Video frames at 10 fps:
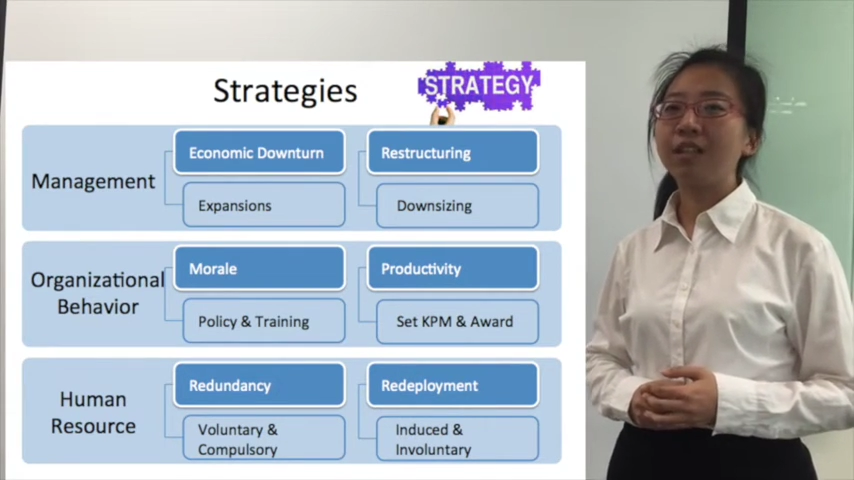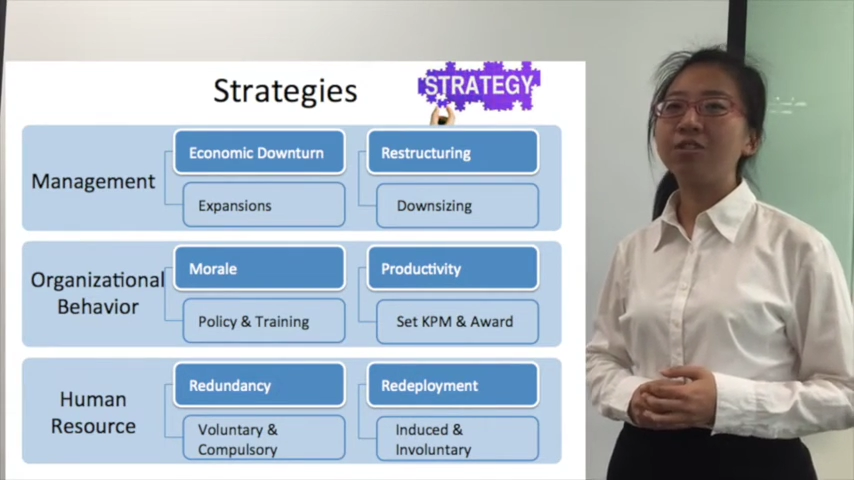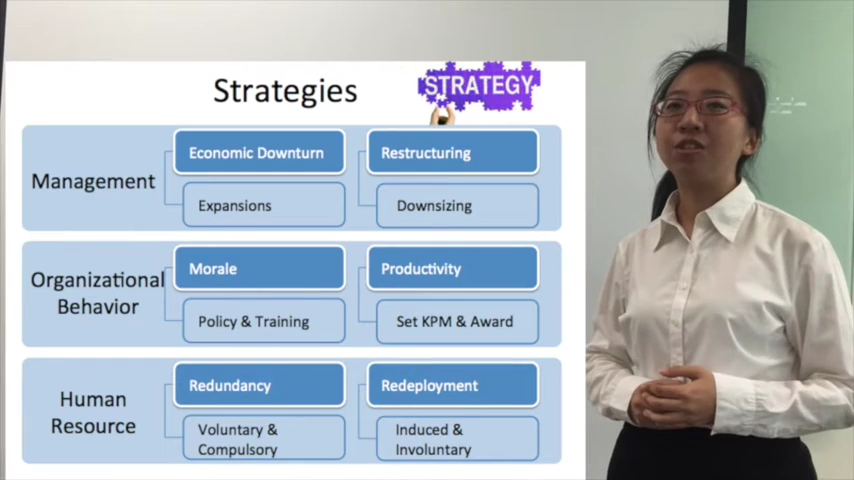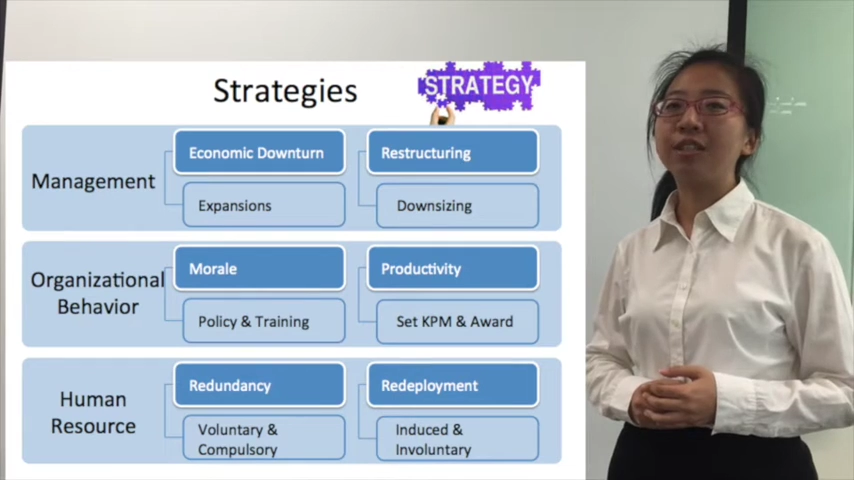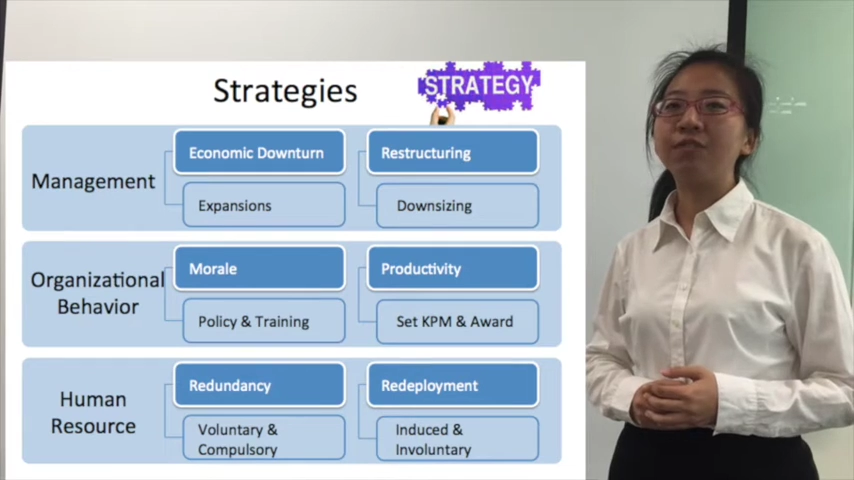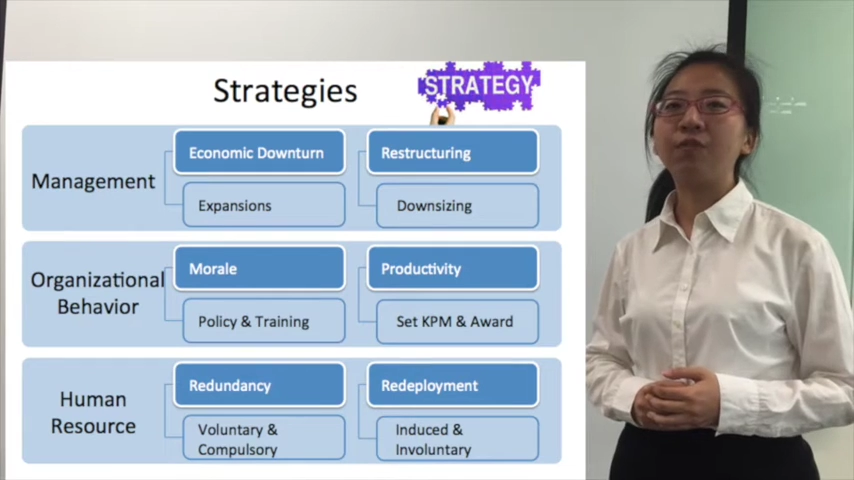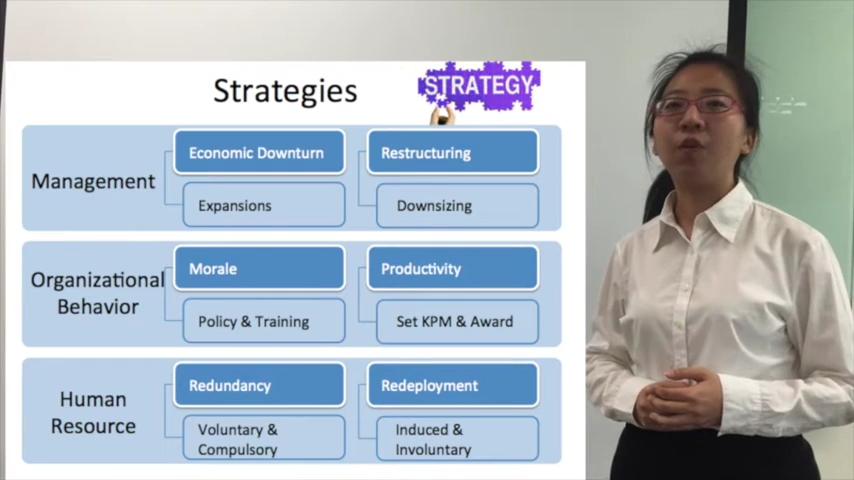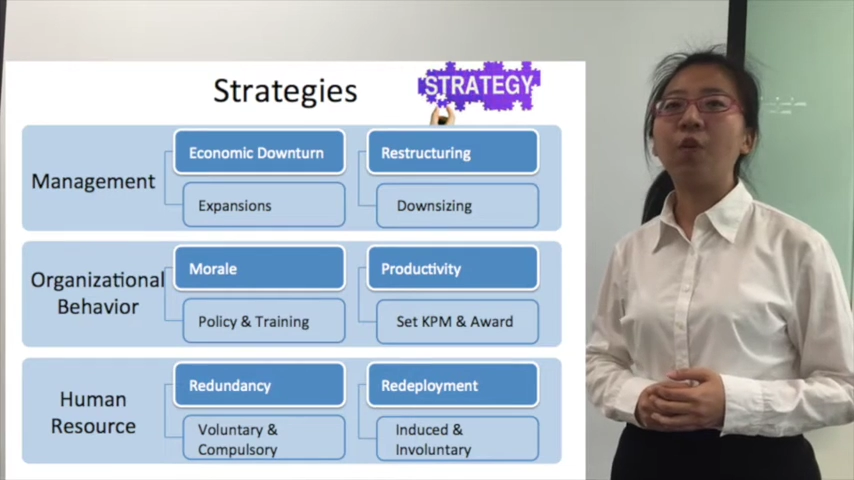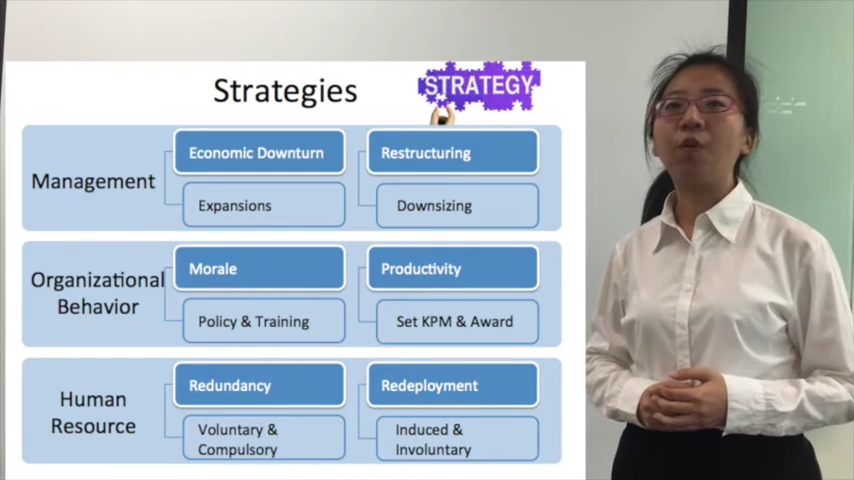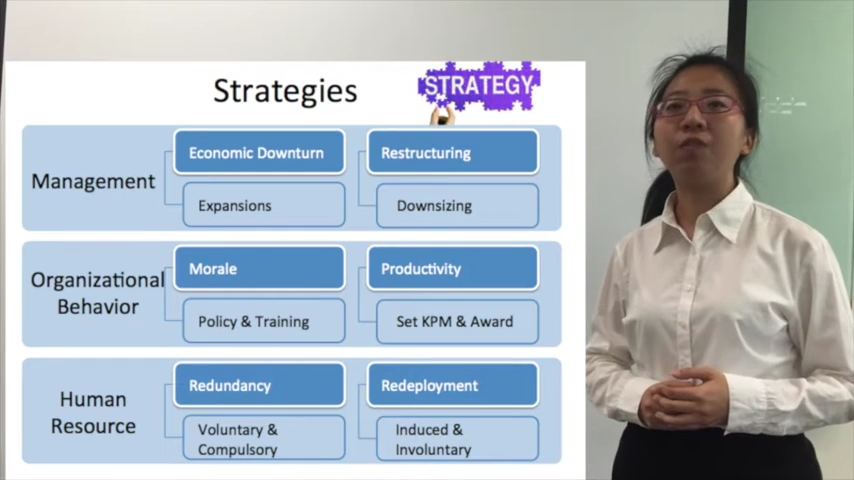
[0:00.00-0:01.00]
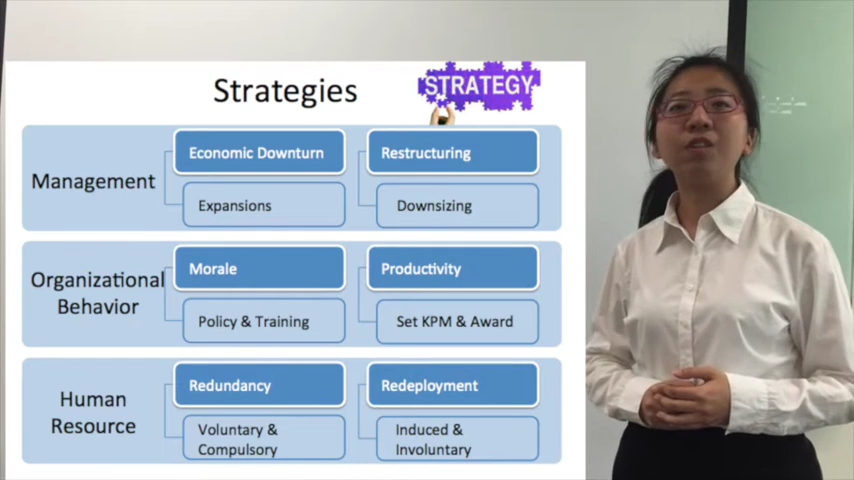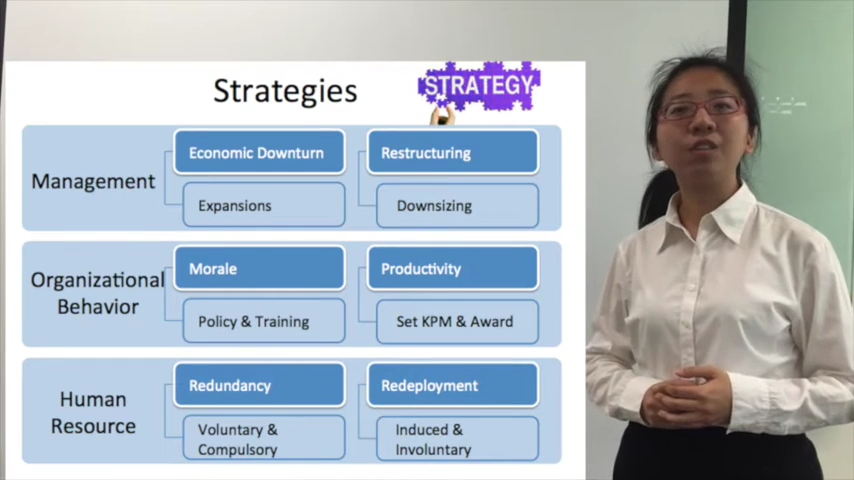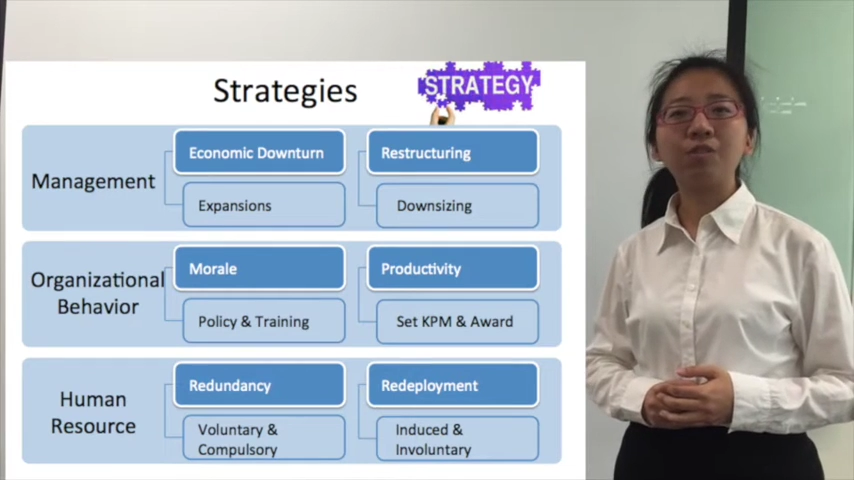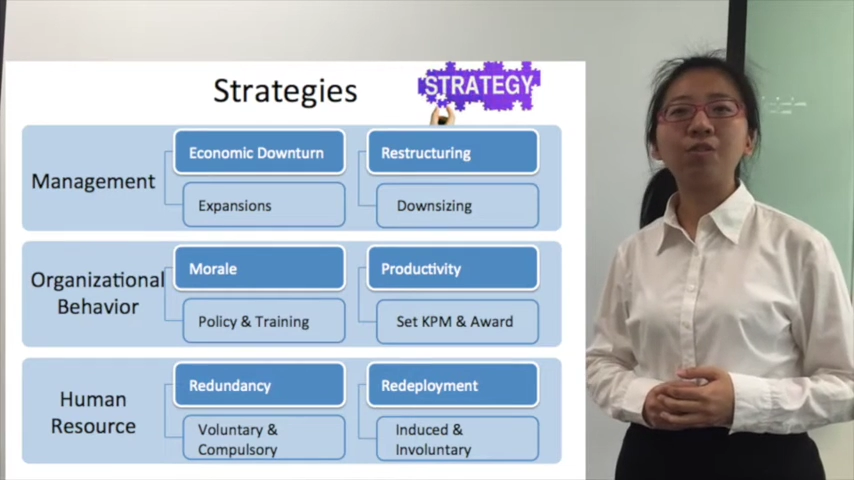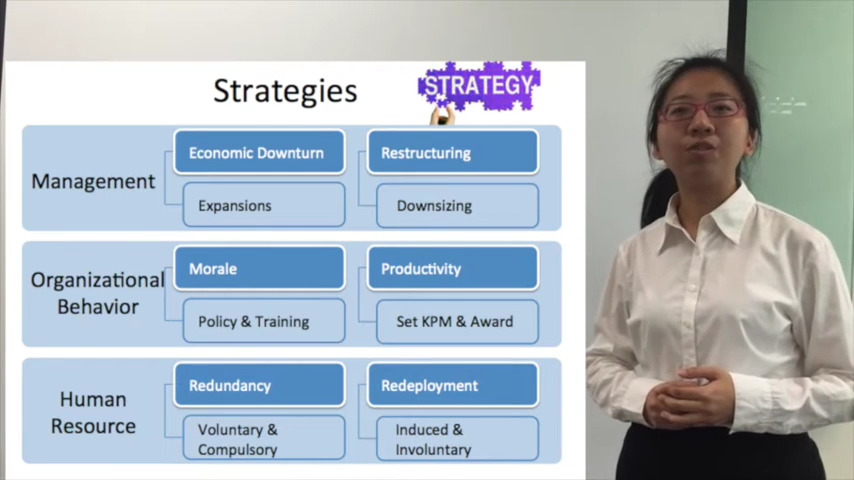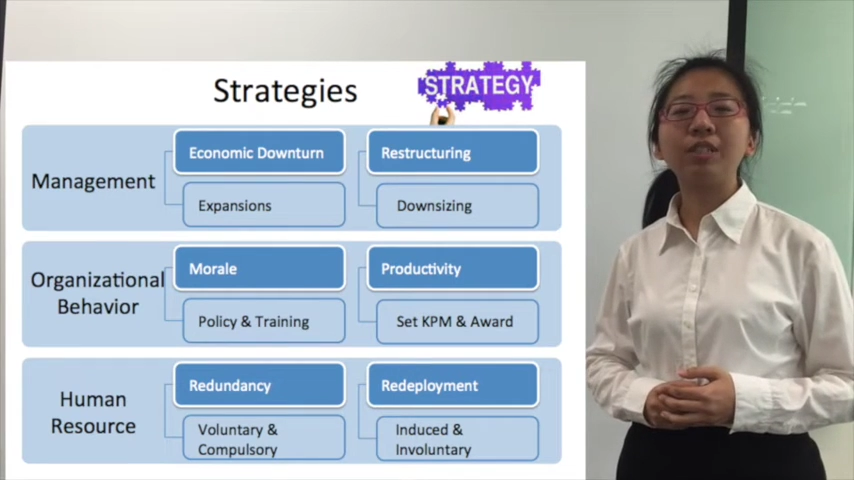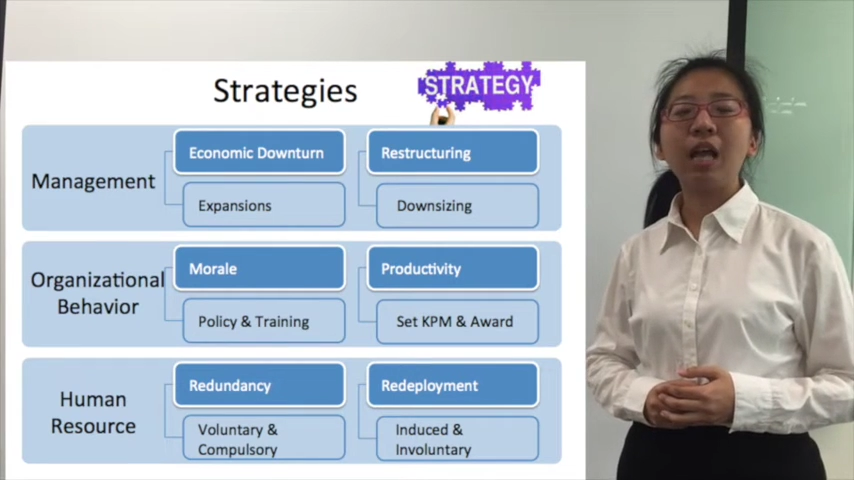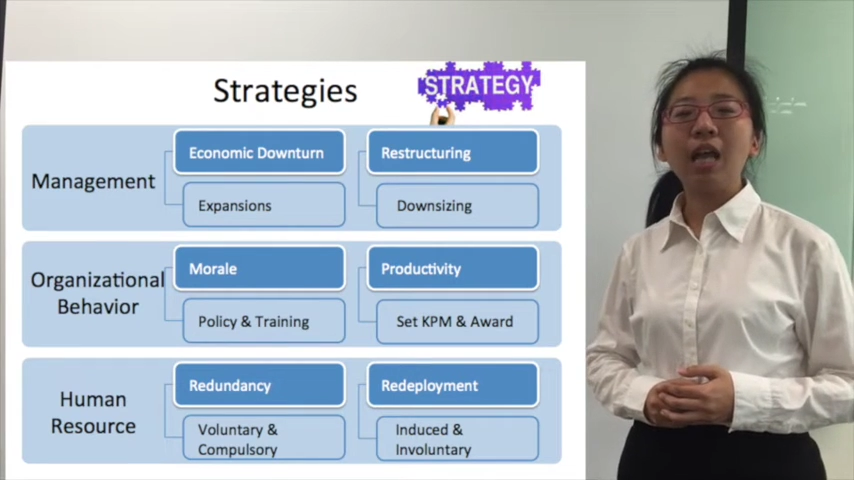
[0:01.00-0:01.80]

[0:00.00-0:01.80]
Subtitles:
countries for further growth.